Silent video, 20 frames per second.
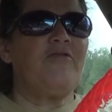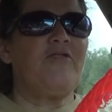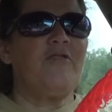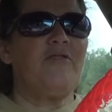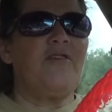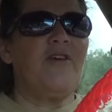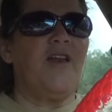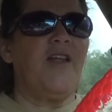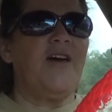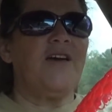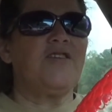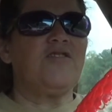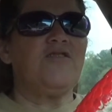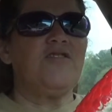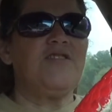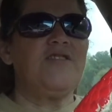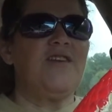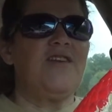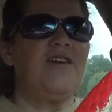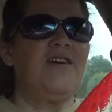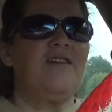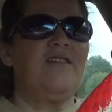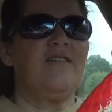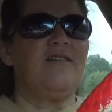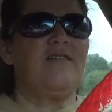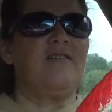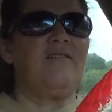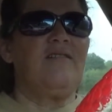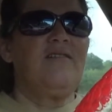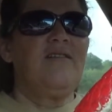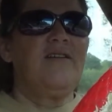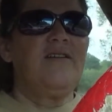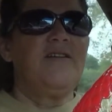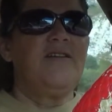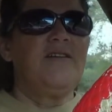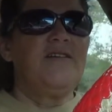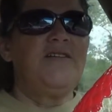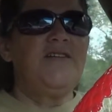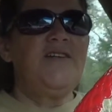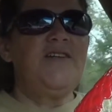through the electricity and
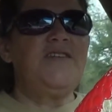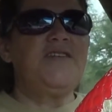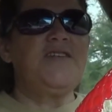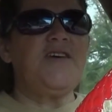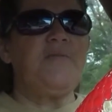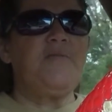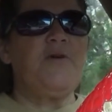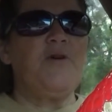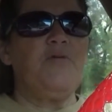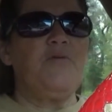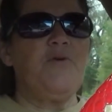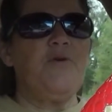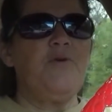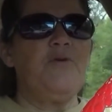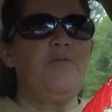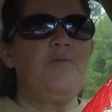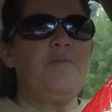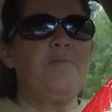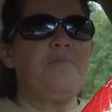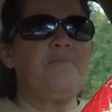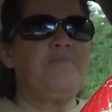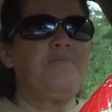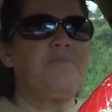heats up your room.